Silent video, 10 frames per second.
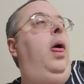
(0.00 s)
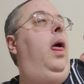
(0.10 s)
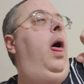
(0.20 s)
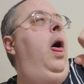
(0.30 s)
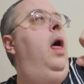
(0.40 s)

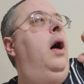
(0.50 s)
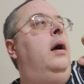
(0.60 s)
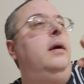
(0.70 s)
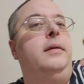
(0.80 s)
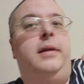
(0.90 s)

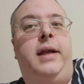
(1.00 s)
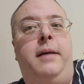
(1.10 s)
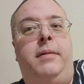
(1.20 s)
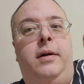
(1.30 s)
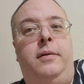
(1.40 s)
the
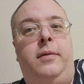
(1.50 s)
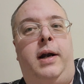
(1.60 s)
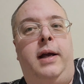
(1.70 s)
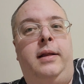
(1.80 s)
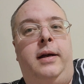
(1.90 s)
neighborhood where
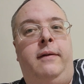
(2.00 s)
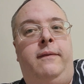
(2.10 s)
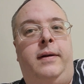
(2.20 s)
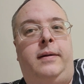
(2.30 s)
I live,